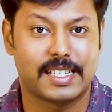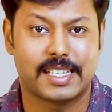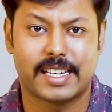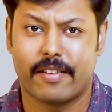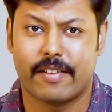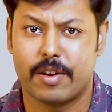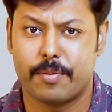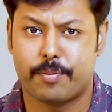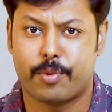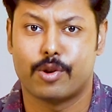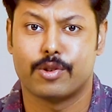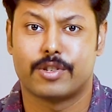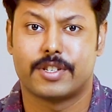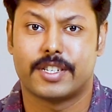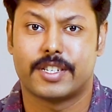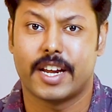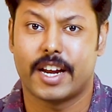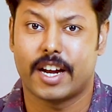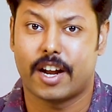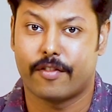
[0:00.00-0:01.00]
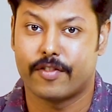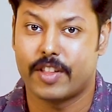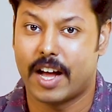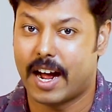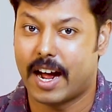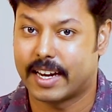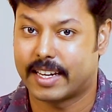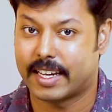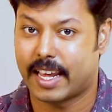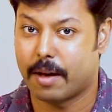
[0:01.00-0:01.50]
7 Pro's
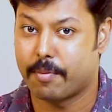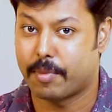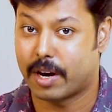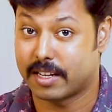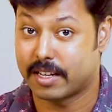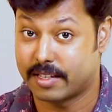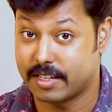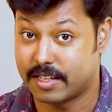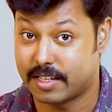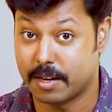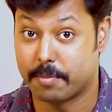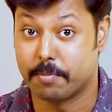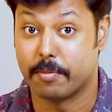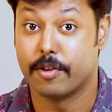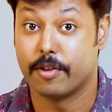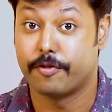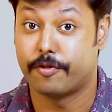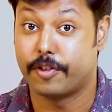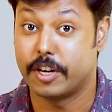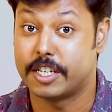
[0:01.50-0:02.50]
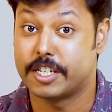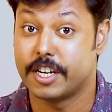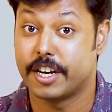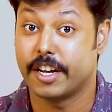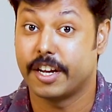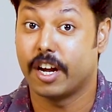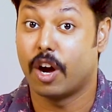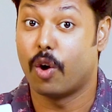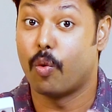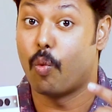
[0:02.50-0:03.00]
state-of-the-art camera system,
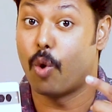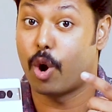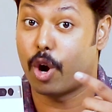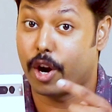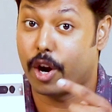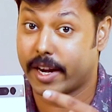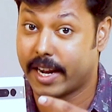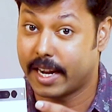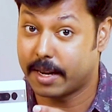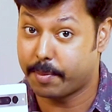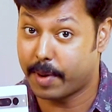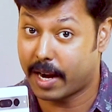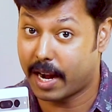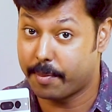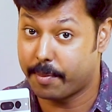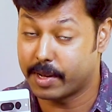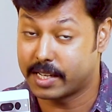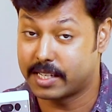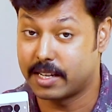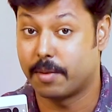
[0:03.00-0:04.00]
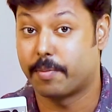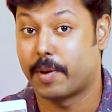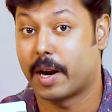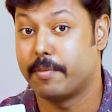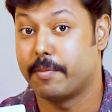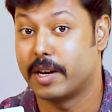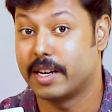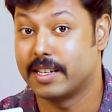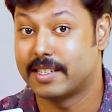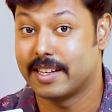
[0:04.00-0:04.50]
featuring a 108-megapixel
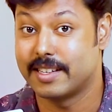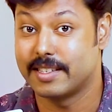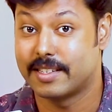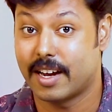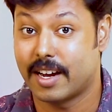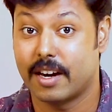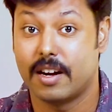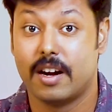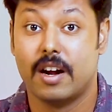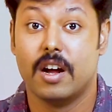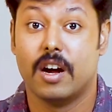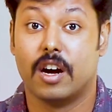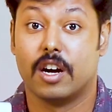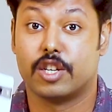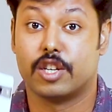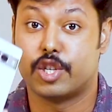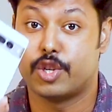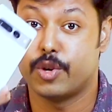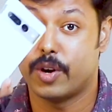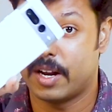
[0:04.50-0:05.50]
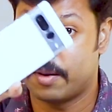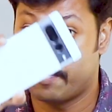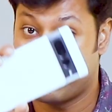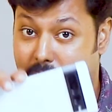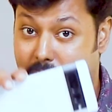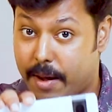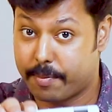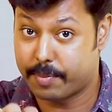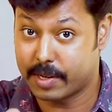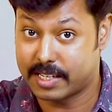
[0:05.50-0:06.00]
primary sensor, a
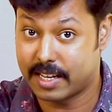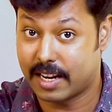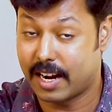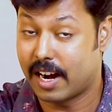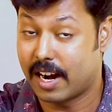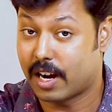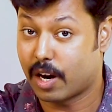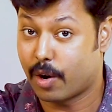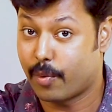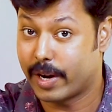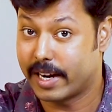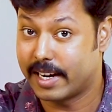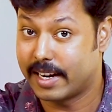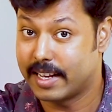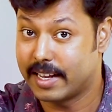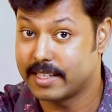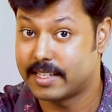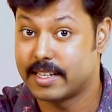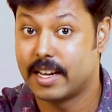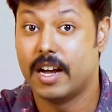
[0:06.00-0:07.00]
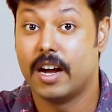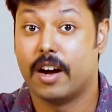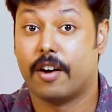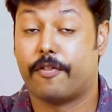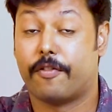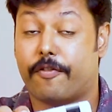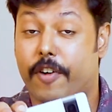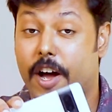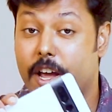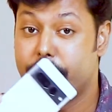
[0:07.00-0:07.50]
12-megapixel ultra-wide lens, a
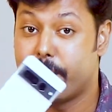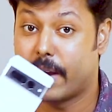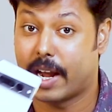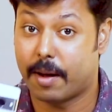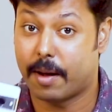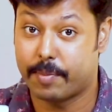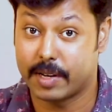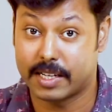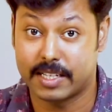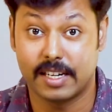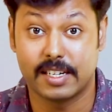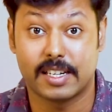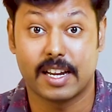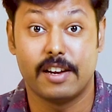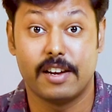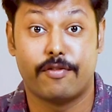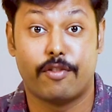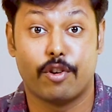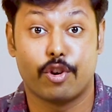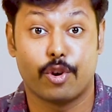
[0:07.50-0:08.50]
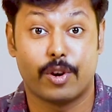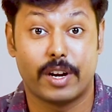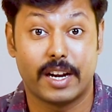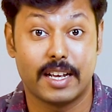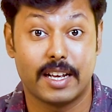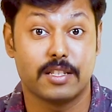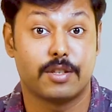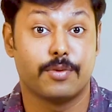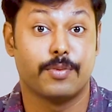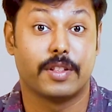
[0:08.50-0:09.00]
5-megapixel telephoto
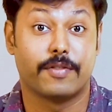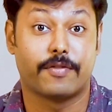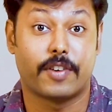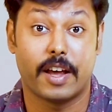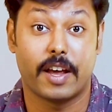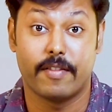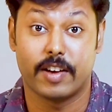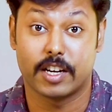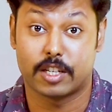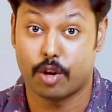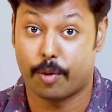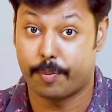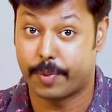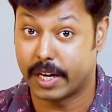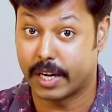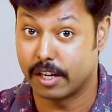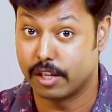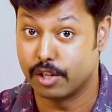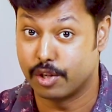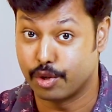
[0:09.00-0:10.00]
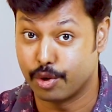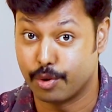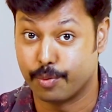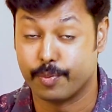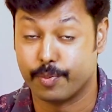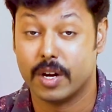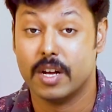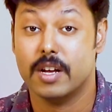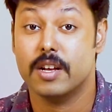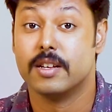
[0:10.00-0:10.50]
lens with 5x optical zoom.
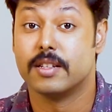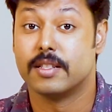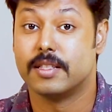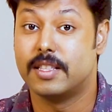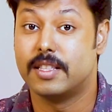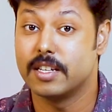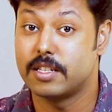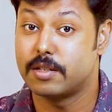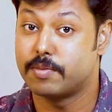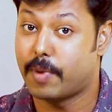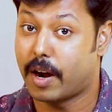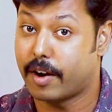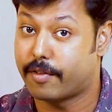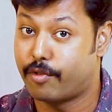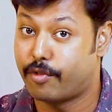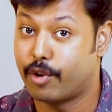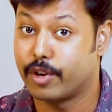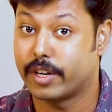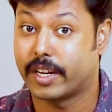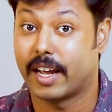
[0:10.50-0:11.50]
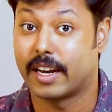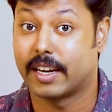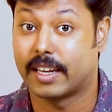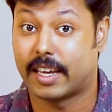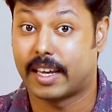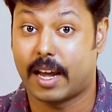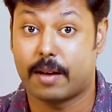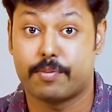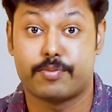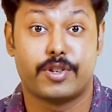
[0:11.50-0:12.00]
This smartphone can
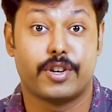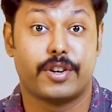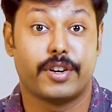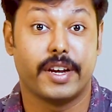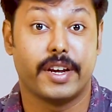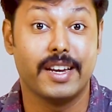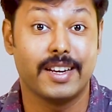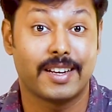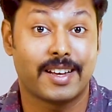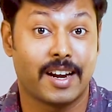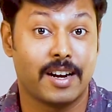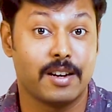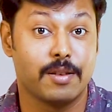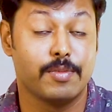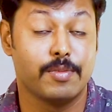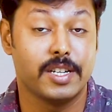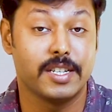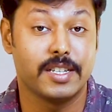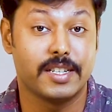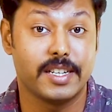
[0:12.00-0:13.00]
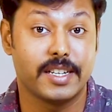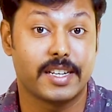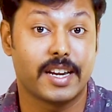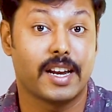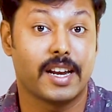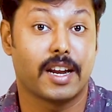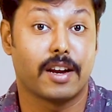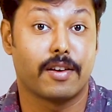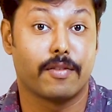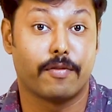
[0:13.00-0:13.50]
capture incredibly detailed
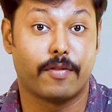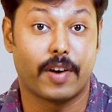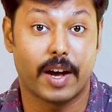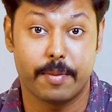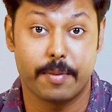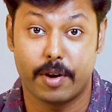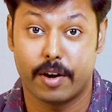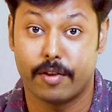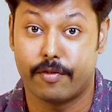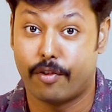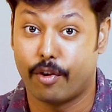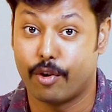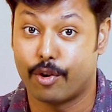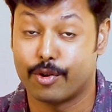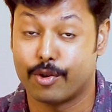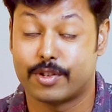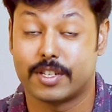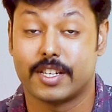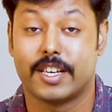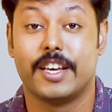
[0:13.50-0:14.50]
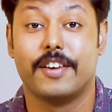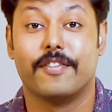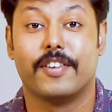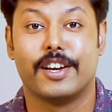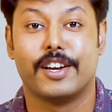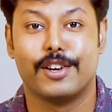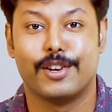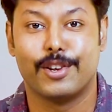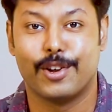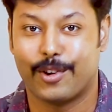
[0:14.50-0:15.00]
and vibrant photos even
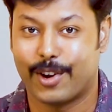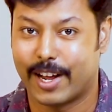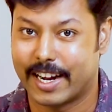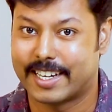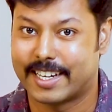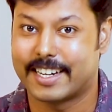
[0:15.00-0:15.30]
in low-light